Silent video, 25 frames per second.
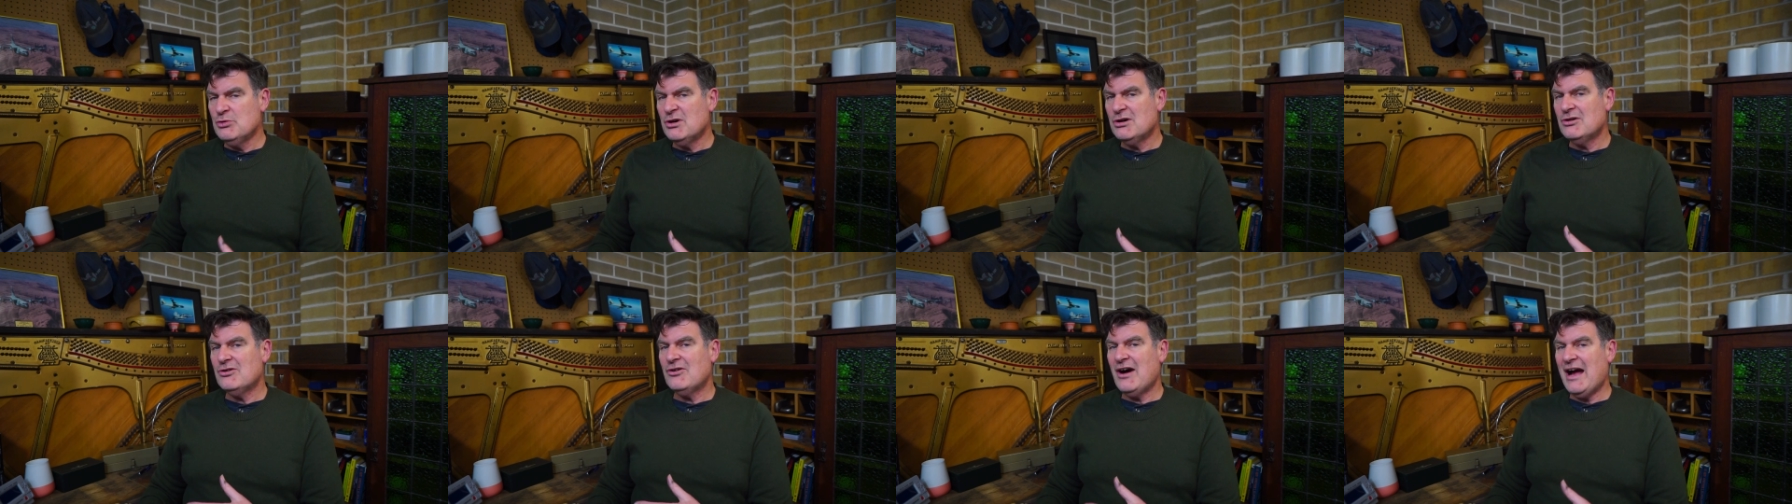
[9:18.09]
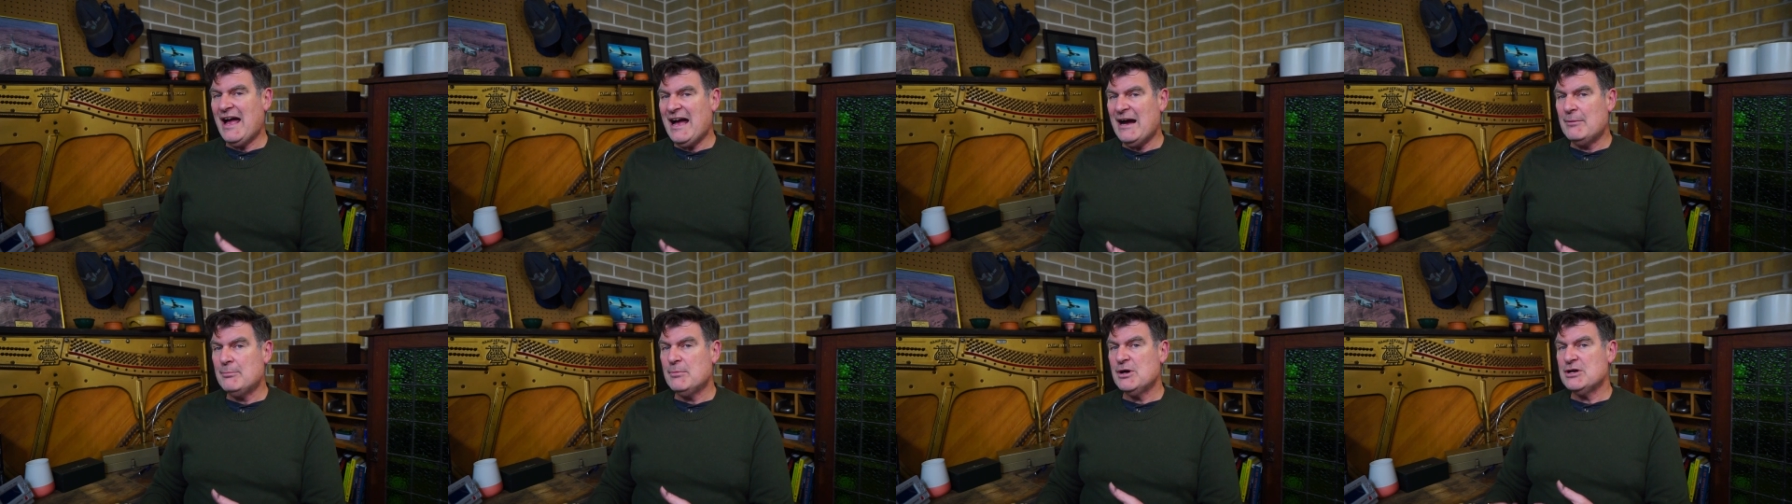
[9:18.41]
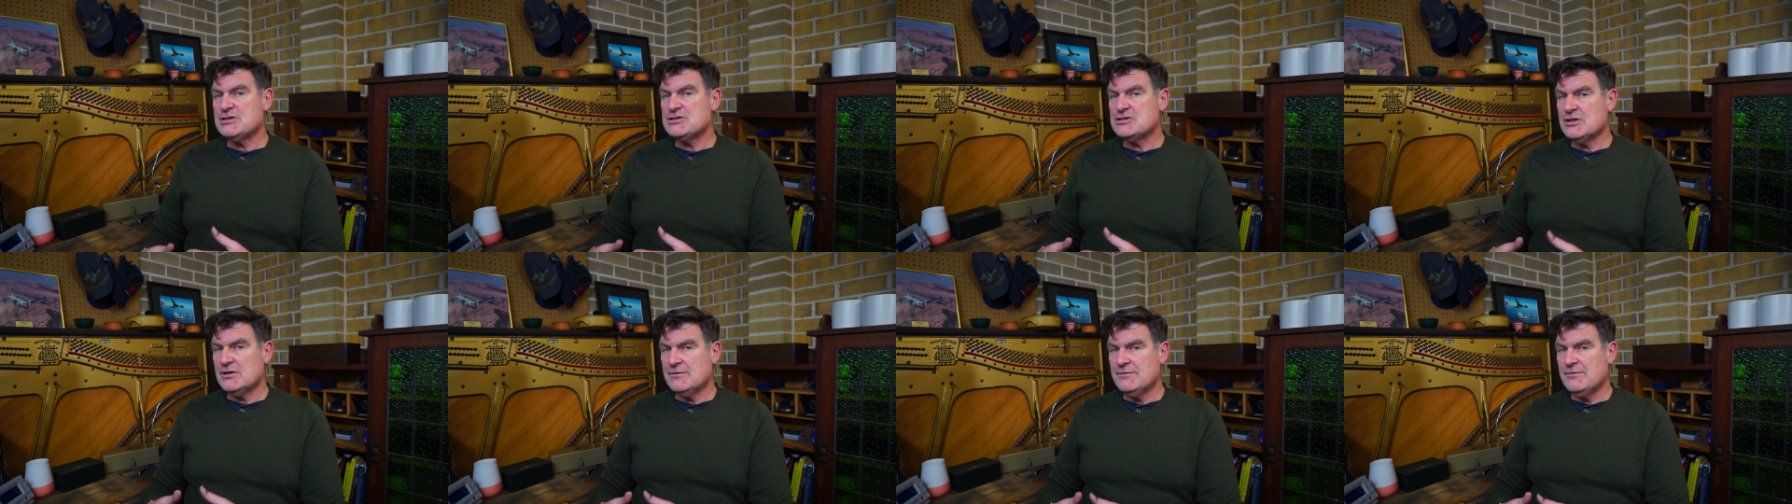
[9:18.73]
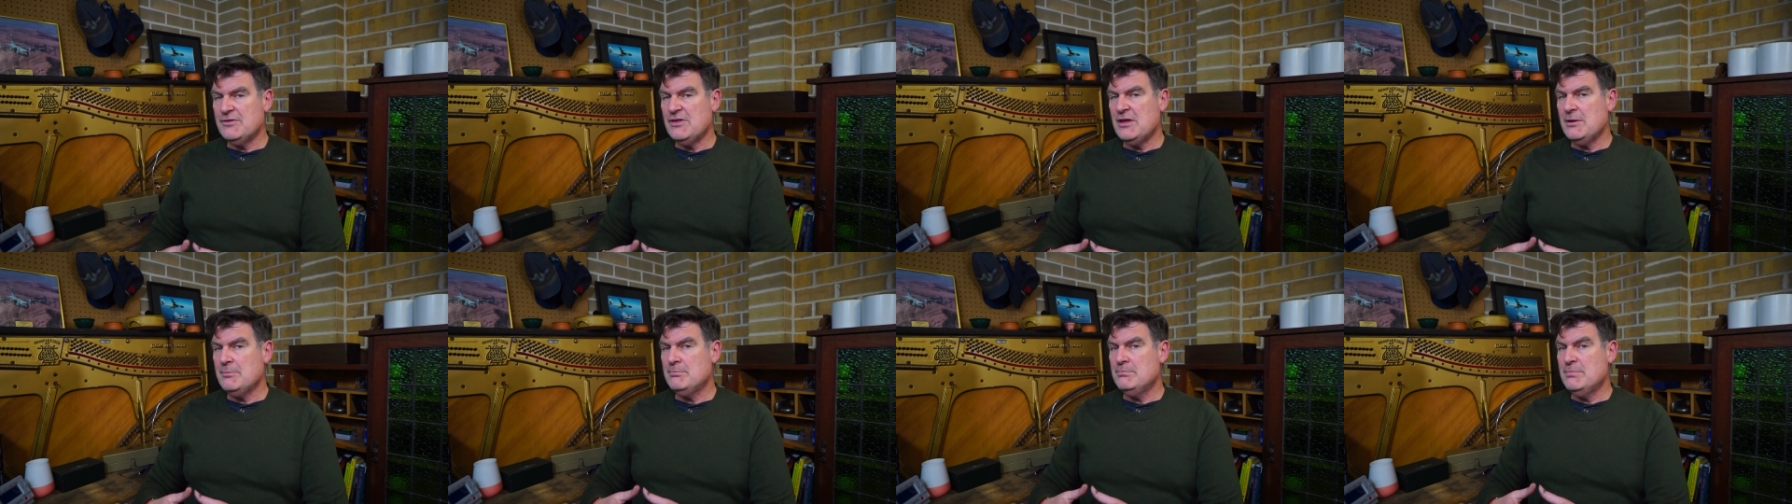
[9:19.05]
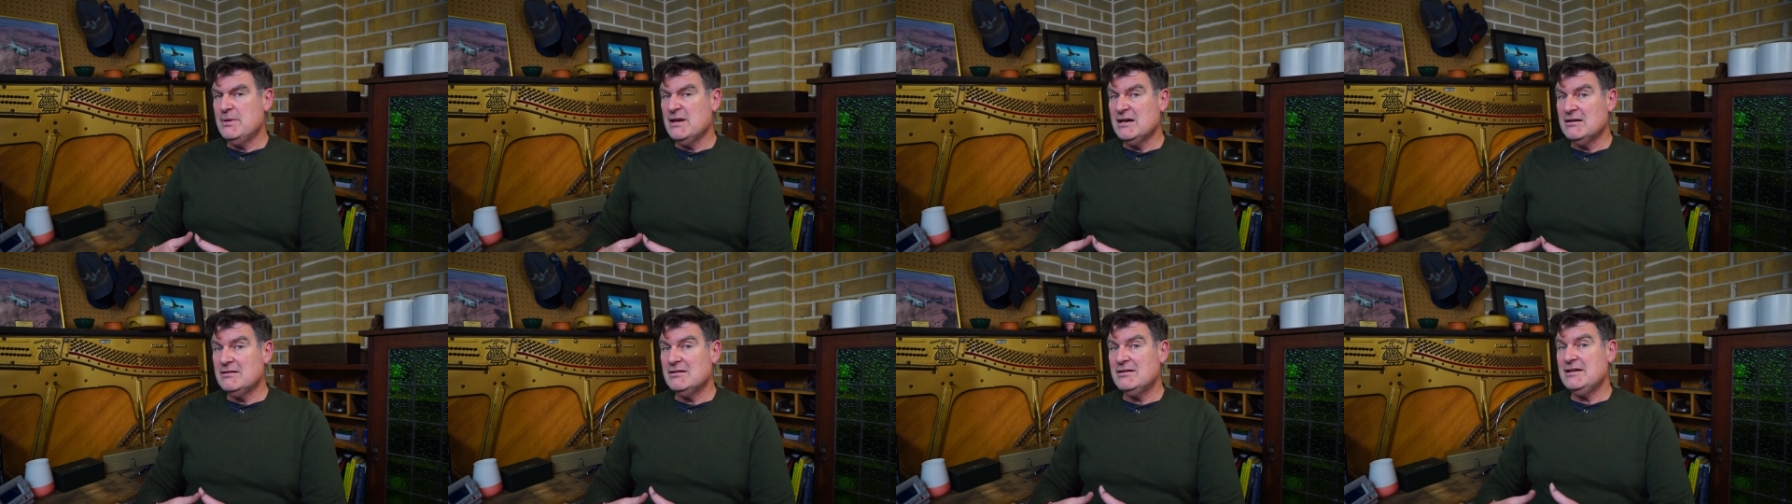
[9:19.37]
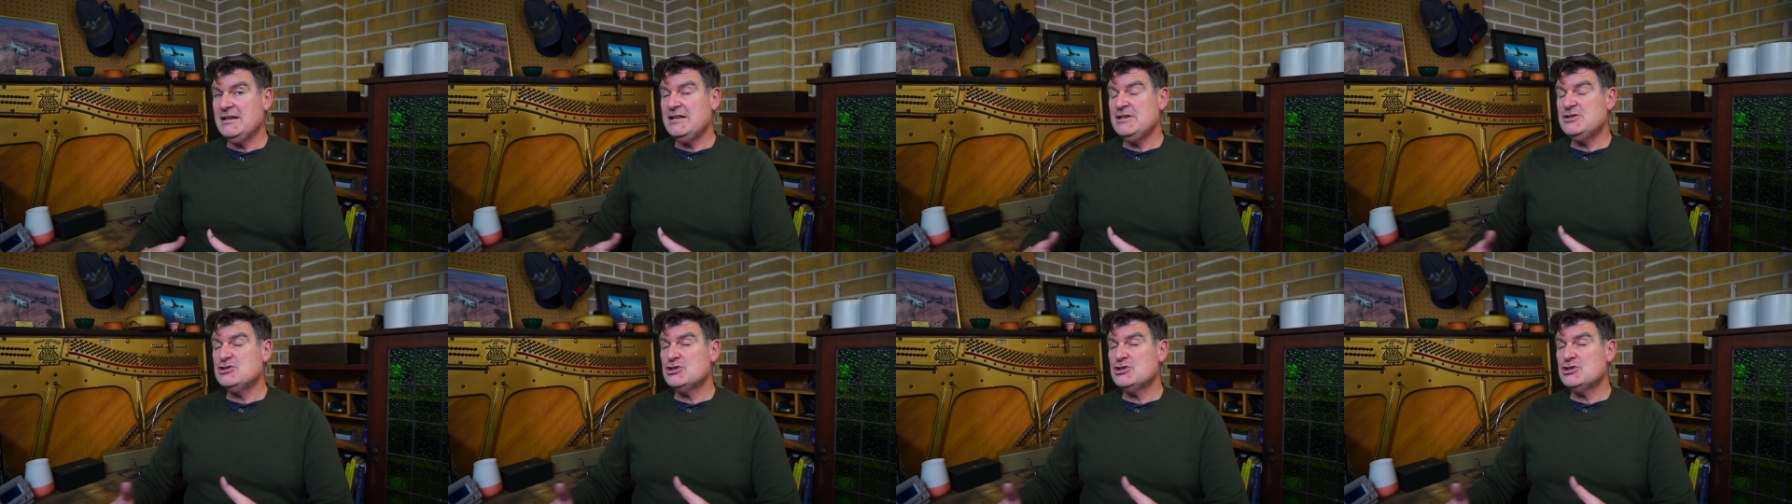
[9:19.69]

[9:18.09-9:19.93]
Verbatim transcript: allow myself the ability